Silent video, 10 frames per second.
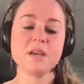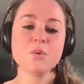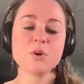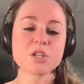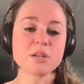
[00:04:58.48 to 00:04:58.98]

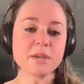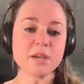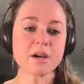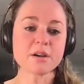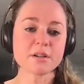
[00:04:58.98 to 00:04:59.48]
Which can be
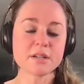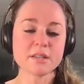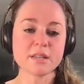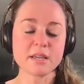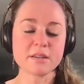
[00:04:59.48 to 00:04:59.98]

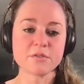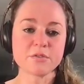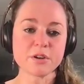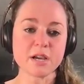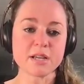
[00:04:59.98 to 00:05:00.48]
hard then
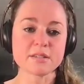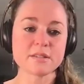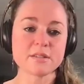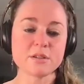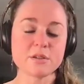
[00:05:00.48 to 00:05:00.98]
for
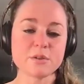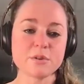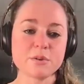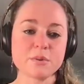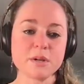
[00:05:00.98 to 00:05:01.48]
us
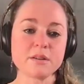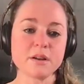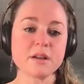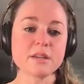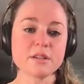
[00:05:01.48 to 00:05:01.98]
to
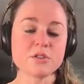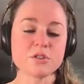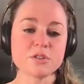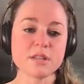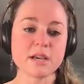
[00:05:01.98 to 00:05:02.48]

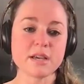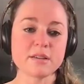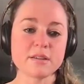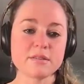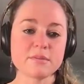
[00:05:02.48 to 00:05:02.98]
acknowledge
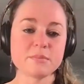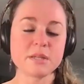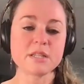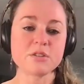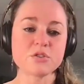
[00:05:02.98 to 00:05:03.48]
that
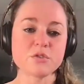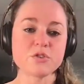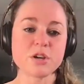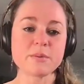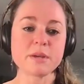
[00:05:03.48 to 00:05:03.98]
potential for
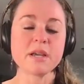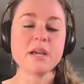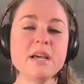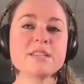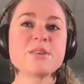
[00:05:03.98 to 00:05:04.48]
trauma.
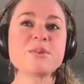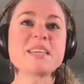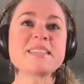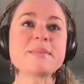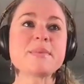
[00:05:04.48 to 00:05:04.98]
So you
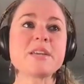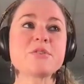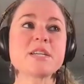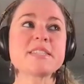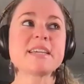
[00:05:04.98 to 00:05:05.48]
said something
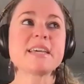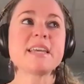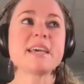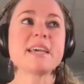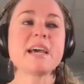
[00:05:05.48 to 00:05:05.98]
interesting,
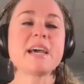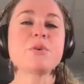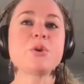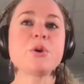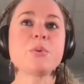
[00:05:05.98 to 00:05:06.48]
and I
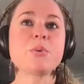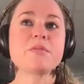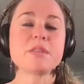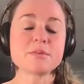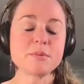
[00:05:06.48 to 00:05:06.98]
don't know
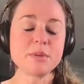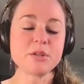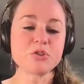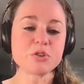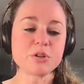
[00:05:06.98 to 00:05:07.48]
if this would be
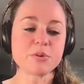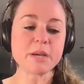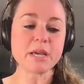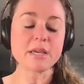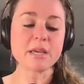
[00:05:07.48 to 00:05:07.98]
true,
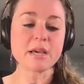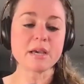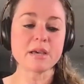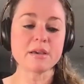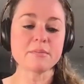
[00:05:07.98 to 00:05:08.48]
but
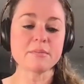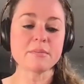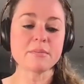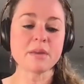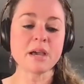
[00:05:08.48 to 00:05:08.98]

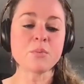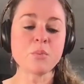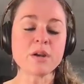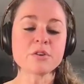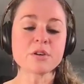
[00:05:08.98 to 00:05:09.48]
I
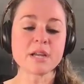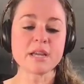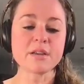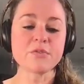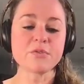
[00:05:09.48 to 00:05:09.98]
wonder
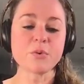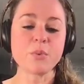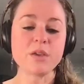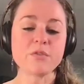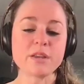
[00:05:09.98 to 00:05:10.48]
if
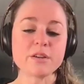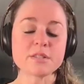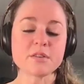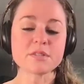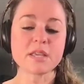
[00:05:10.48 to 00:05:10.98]
we find
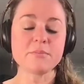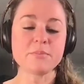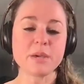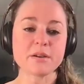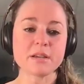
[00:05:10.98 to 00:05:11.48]
ourselves
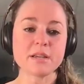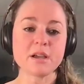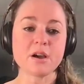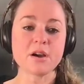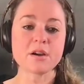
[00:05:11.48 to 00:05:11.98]

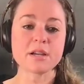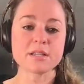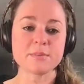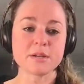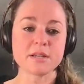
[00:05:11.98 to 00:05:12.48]
comparing our
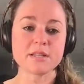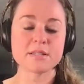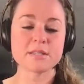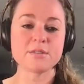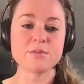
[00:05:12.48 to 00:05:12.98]

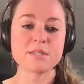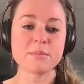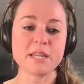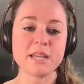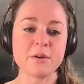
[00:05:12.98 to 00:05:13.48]
experience to
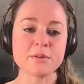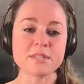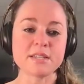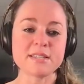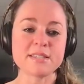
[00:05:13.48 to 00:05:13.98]
somebody
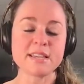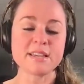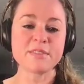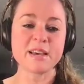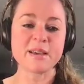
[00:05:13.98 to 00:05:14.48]
else's,
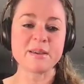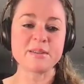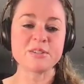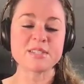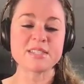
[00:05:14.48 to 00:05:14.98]
if that
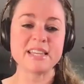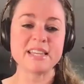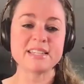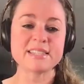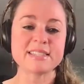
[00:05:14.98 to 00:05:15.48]
just in
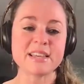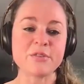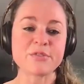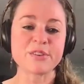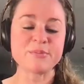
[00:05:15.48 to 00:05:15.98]

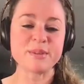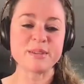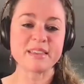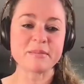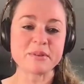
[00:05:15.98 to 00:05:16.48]
itself could be
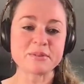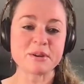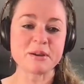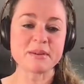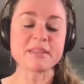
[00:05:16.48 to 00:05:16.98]
labeled
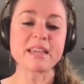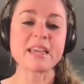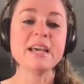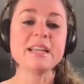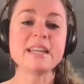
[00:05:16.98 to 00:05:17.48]
trauma,
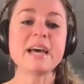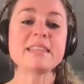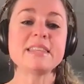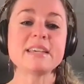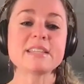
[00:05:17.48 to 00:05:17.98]
like
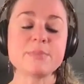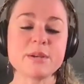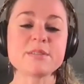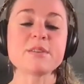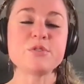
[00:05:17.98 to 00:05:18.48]
not the
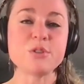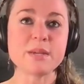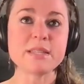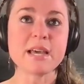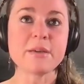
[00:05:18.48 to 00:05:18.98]
experience of
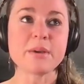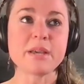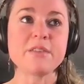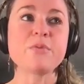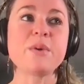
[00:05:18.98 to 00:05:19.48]
doing that,
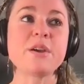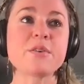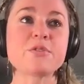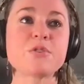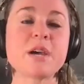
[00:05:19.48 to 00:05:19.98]
but if we
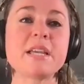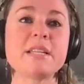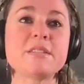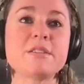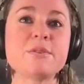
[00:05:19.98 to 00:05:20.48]
are
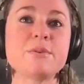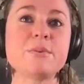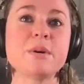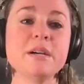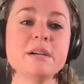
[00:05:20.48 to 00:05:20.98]
trying
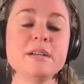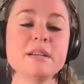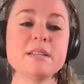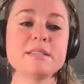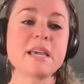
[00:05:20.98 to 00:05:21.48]
to
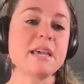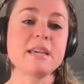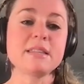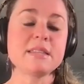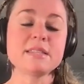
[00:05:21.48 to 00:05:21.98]

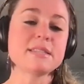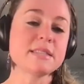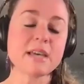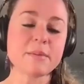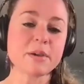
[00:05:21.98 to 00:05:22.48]
say this
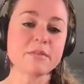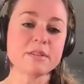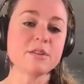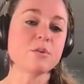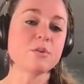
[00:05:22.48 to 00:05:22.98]
isn't that big of
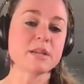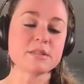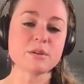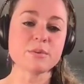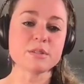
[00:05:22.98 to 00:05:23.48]
a deal
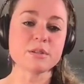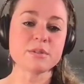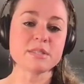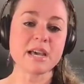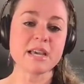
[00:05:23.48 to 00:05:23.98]
because so and so
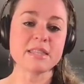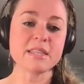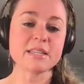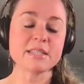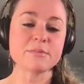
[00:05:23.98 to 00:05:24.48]
has had
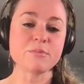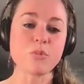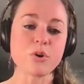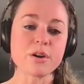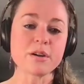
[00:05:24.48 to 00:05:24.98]
this
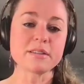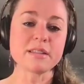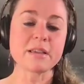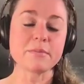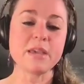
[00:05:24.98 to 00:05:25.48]
more,
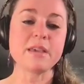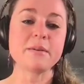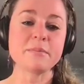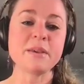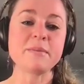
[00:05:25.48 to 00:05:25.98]
like
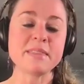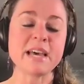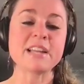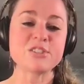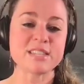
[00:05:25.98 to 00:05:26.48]
maybe
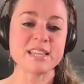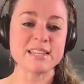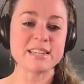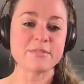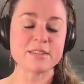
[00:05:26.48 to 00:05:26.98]
that just in
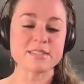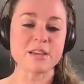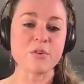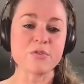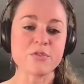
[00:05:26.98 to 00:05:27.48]
and of
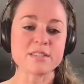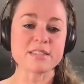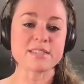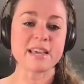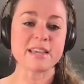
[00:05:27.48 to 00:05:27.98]
itself is
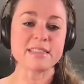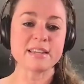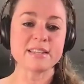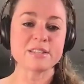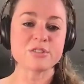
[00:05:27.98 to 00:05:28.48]
a sign
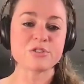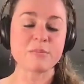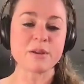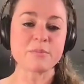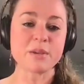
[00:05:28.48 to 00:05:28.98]
that it's
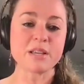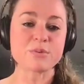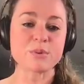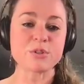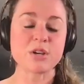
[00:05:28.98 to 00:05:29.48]
trauma
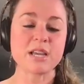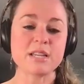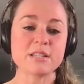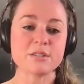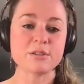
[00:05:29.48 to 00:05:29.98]
because we're
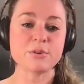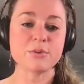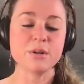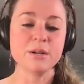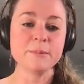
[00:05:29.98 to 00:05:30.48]
trying
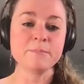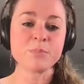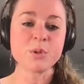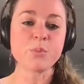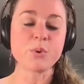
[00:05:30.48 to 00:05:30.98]
to
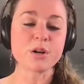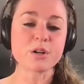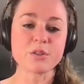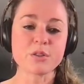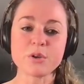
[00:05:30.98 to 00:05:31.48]

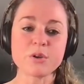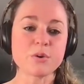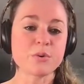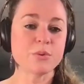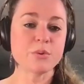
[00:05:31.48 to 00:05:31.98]
work
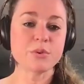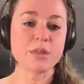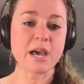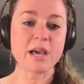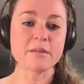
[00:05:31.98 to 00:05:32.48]
through
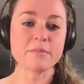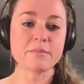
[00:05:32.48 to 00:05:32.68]
that